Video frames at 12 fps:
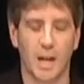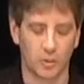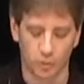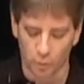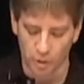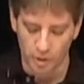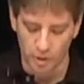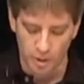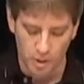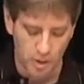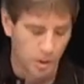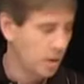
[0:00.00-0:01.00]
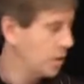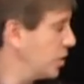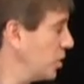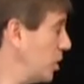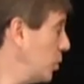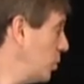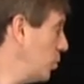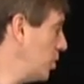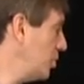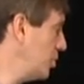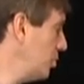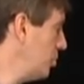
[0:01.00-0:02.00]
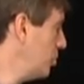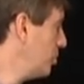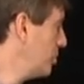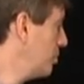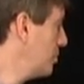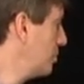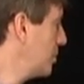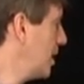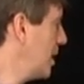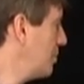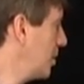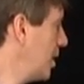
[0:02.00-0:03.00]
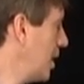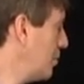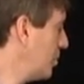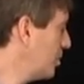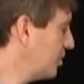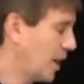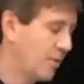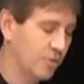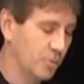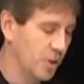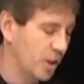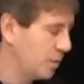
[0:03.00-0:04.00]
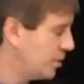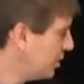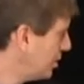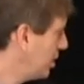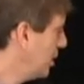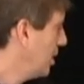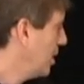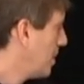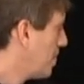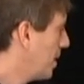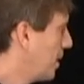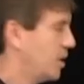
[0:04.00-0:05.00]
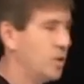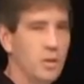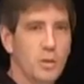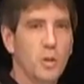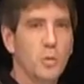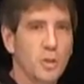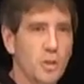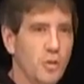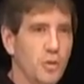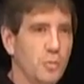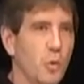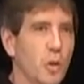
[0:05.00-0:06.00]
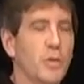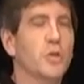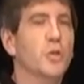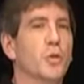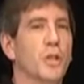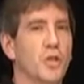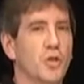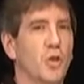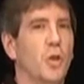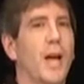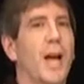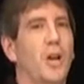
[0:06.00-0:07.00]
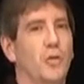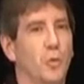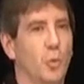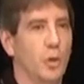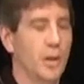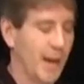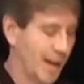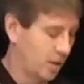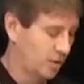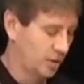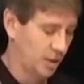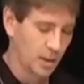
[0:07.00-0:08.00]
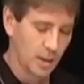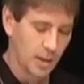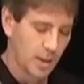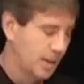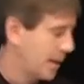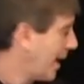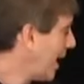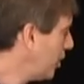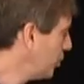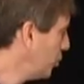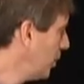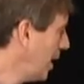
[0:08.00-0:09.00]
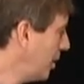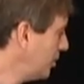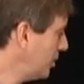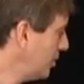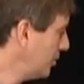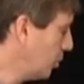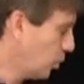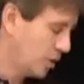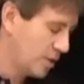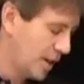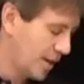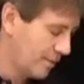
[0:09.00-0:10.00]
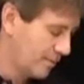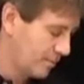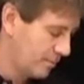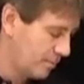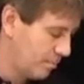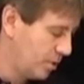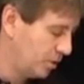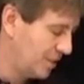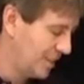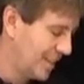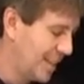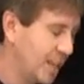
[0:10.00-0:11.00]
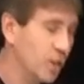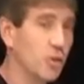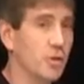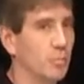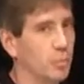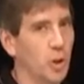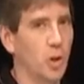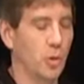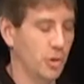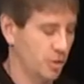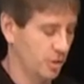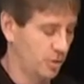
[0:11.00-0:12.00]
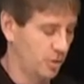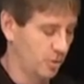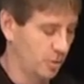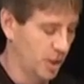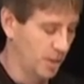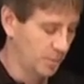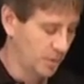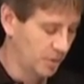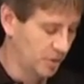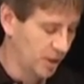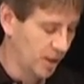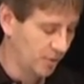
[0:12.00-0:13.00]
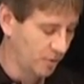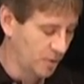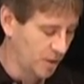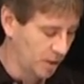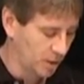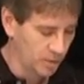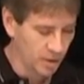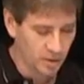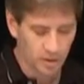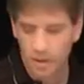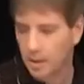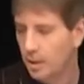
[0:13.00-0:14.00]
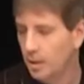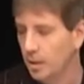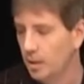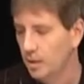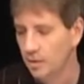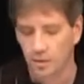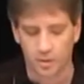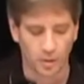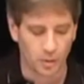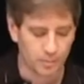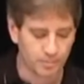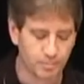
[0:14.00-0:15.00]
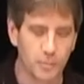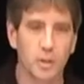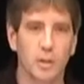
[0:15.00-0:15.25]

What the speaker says: outdoors, you would want to keep the camera safe from the elements, and you would use more traditional outdoor housing. Outdoor housings, of course, have built-in heaters and blowers to keep them safe from the elements. So,